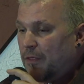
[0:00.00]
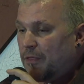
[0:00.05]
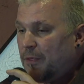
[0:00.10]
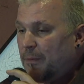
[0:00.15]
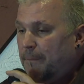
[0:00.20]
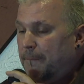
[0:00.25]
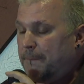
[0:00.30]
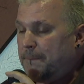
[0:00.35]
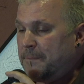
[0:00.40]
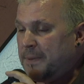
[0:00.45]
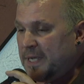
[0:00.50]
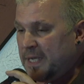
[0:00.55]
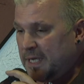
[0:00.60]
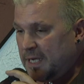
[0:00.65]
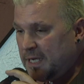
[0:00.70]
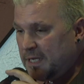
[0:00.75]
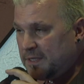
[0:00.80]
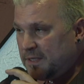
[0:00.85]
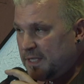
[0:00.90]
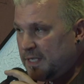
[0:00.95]
The
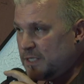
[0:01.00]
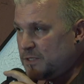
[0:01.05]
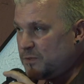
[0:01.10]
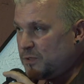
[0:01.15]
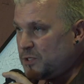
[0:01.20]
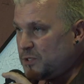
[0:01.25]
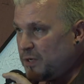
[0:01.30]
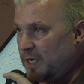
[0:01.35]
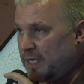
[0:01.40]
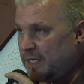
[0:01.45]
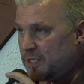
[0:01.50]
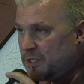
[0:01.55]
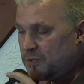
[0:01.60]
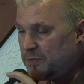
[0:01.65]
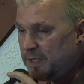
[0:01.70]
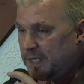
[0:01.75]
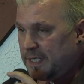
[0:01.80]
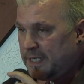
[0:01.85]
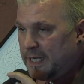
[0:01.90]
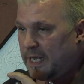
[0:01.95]
big things we're trying to
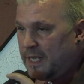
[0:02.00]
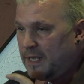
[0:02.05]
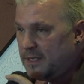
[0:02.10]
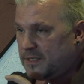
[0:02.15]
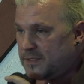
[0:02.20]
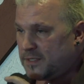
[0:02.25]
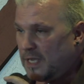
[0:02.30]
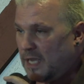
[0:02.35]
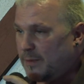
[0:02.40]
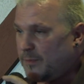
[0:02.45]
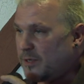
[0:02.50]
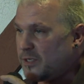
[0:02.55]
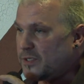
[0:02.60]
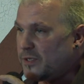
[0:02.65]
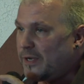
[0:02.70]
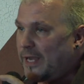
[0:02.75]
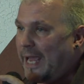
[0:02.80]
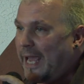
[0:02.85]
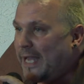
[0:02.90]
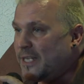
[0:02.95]
treat in Alzheimer's
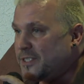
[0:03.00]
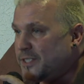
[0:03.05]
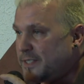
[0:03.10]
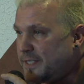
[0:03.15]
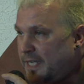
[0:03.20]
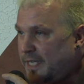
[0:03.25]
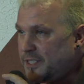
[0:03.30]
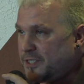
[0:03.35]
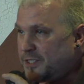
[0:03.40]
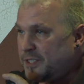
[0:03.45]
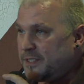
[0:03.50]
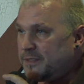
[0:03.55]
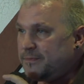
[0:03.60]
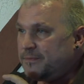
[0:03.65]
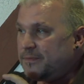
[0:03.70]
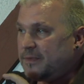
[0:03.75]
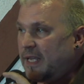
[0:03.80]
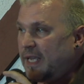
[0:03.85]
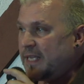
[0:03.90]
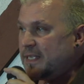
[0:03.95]
are
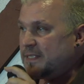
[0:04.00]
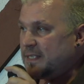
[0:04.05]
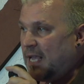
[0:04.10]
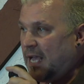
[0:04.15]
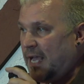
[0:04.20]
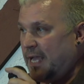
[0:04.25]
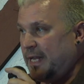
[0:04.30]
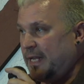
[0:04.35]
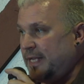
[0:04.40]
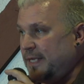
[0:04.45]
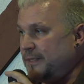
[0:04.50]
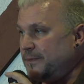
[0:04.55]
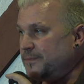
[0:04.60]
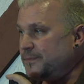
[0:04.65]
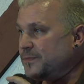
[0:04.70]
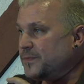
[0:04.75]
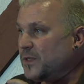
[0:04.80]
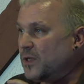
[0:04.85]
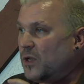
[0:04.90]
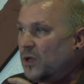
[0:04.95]
agitation, anxiety,
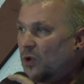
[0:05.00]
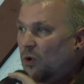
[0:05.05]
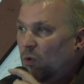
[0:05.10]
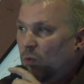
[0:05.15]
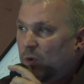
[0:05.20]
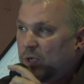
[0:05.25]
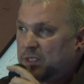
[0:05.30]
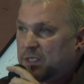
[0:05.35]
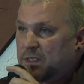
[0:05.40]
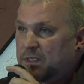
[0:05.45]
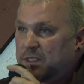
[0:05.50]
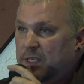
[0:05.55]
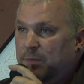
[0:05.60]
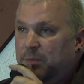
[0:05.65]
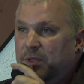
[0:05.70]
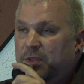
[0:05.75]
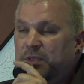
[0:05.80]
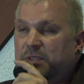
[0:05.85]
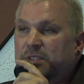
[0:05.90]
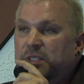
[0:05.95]
which is
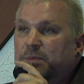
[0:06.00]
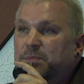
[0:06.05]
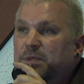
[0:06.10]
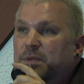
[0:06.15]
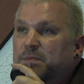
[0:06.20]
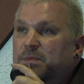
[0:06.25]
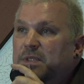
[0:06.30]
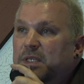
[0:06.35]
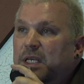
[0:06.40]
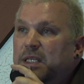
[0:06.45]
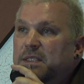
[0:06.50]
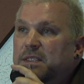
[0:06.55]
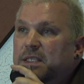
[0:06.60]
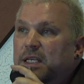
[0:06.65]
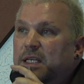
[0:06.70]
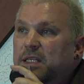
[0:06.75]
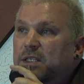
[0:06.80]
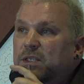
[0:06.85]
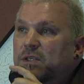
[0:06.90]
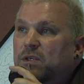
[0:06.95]
some of the symptoms that
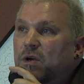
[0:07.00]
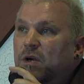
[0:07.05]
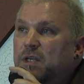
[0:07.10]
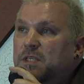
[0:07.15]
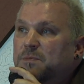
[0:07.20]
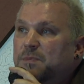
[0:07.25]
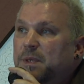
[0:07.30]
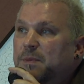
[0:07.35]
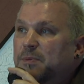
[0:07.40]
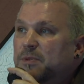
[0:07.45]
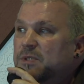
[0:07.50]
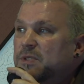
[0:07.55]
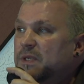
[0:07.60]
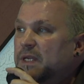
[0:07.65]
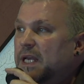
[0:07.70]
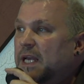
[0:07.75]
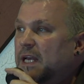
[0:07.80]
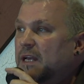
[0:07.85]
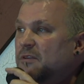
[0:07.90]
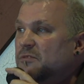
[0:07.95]
tend to cause people to
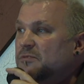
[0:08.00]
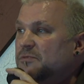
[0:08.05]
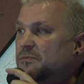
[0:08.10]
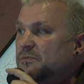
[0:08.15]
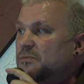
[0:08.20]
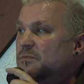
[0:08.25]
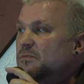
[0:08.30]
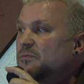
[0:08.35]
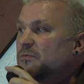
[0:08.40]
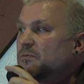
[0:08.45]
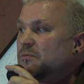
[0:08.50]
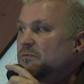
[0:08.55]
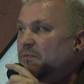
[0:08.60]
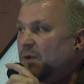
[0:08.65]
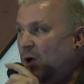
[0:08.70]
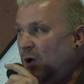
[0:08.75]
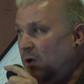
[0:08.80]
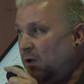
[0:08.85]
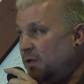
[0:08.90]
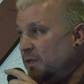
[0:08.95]
have
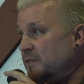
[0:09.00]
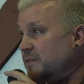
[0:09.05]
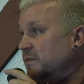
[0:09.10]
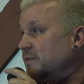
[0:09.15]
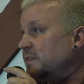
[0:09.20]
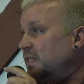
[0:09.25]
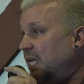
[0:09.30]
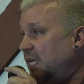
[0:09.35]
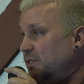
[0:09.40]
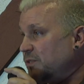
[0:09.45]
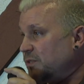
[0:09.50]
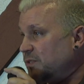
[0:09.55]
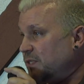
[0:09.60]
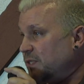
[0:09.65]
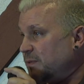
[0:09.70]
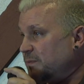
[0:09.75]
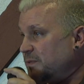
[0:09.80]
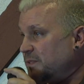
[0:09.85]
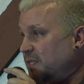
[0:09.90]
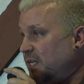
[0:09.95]
falls and danger to
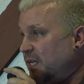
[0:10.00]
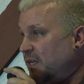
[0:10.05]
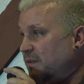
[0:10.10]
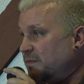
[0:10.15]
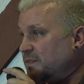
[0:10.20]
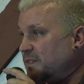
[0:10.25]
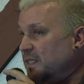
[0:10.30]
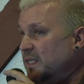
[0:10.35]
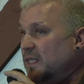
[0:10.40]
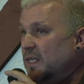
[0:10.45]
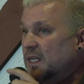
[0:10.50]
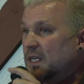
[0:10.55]
themselves.